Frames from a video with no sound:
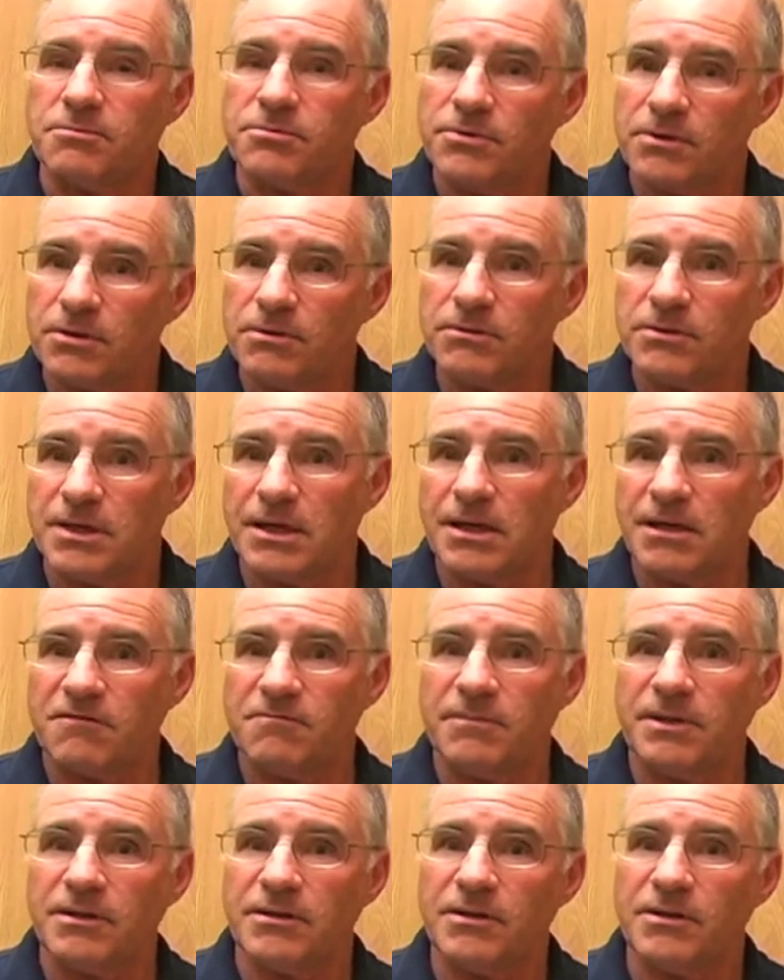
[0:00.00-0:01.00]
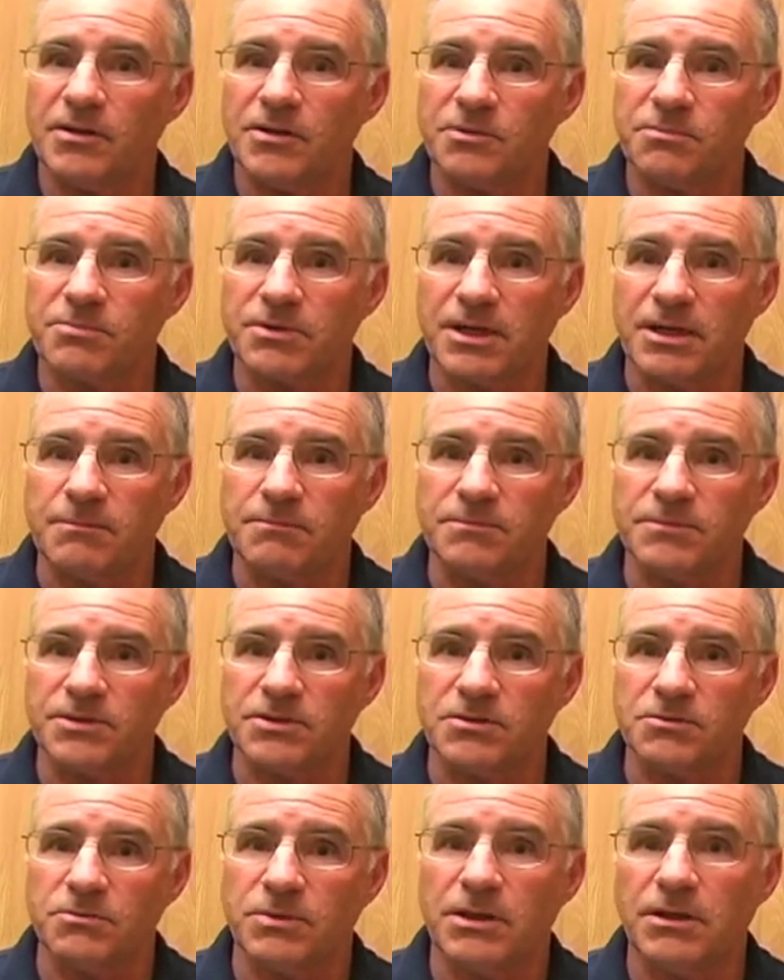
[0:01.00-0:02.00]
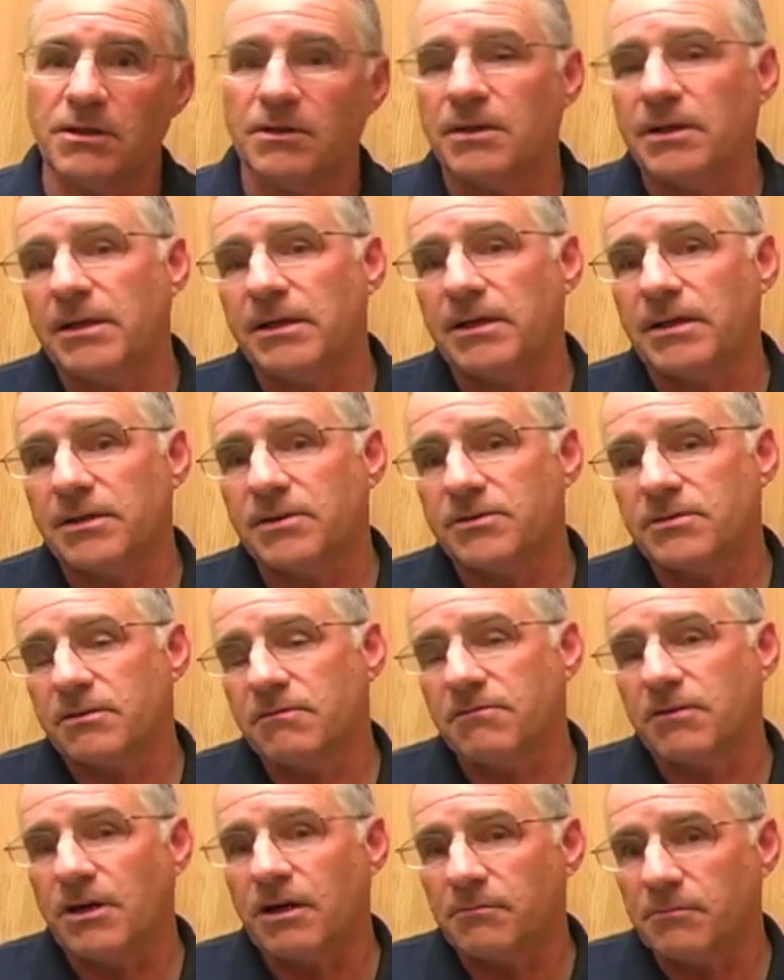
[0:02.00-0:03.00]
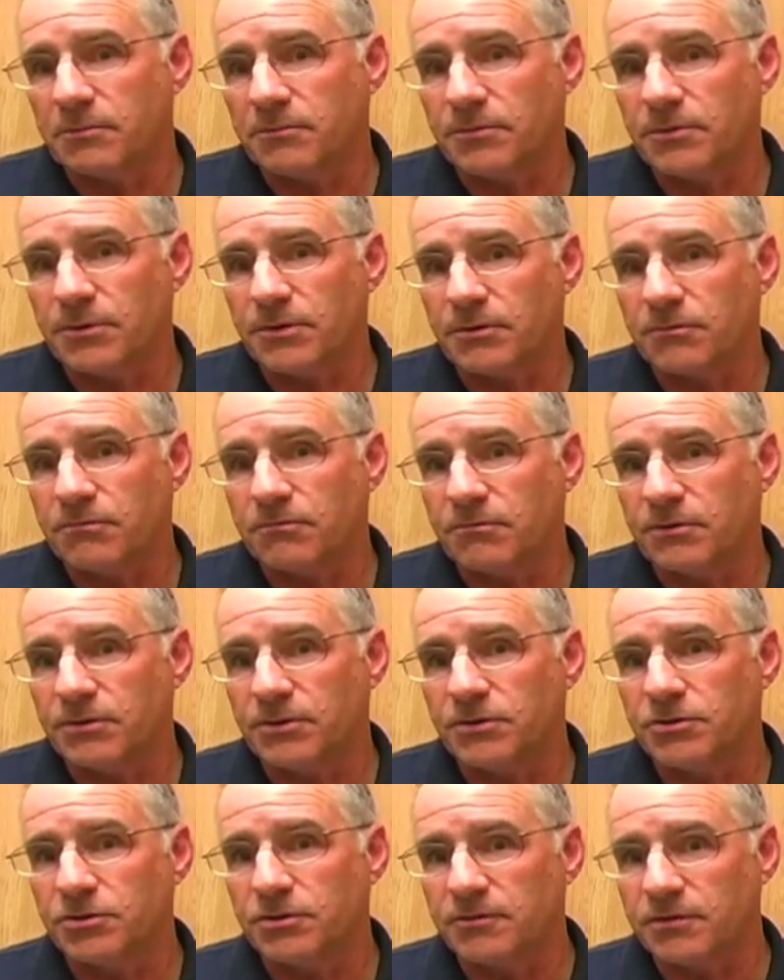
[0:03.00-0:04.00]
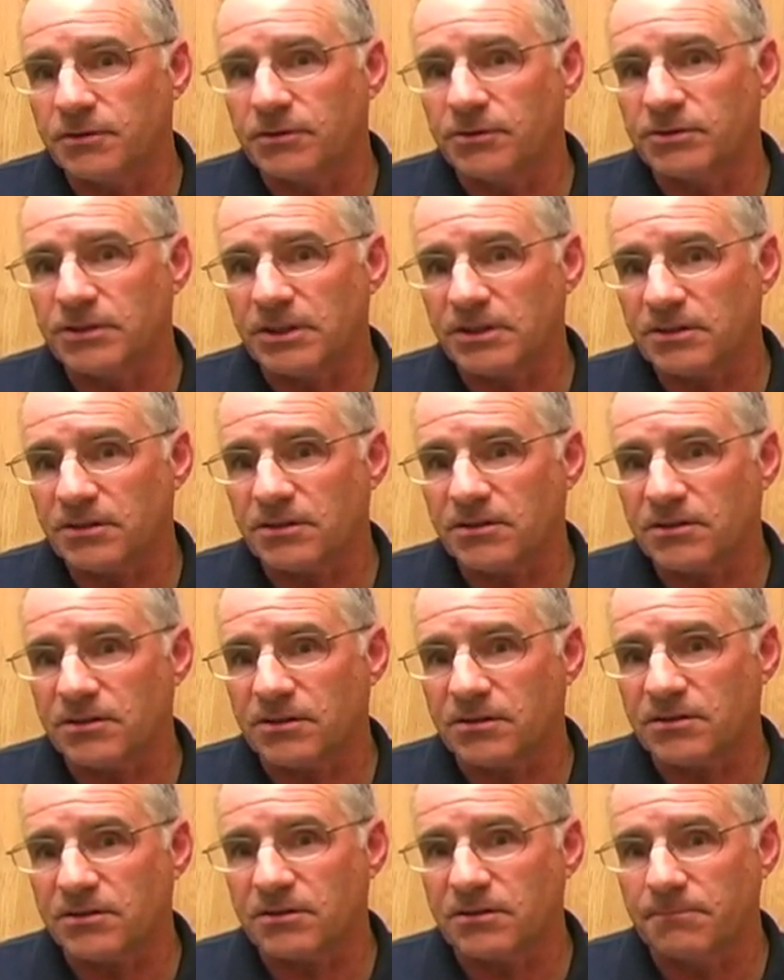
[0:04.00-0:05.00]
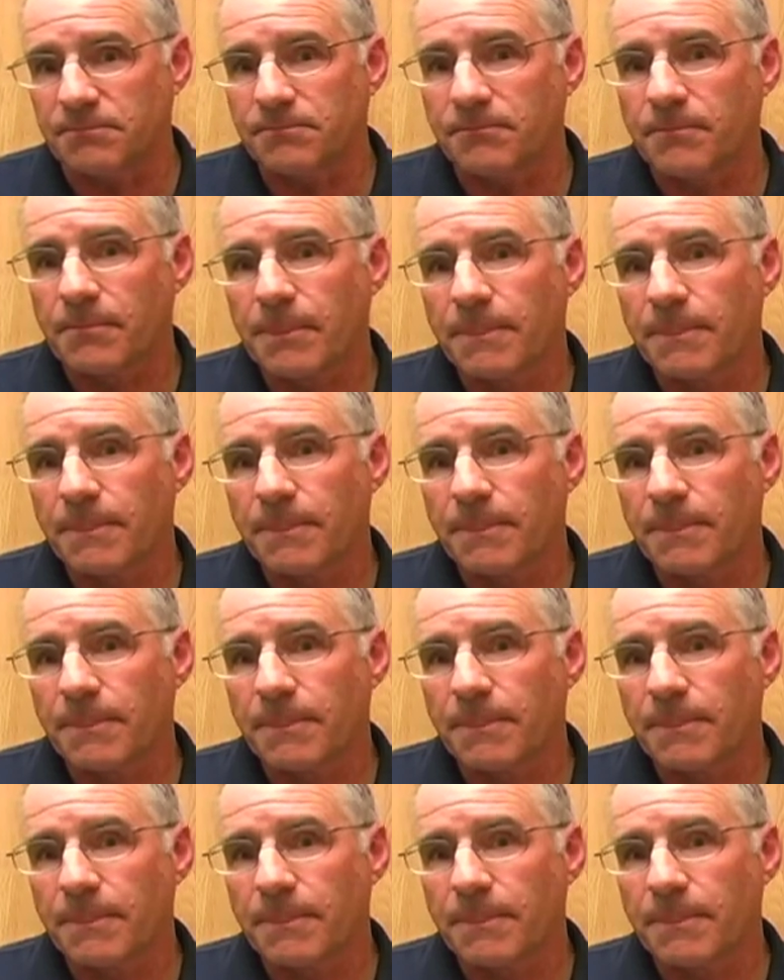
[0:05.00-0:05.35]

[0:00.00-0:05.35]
prone to have mental health problems as well as involvement with the juvenile justice system.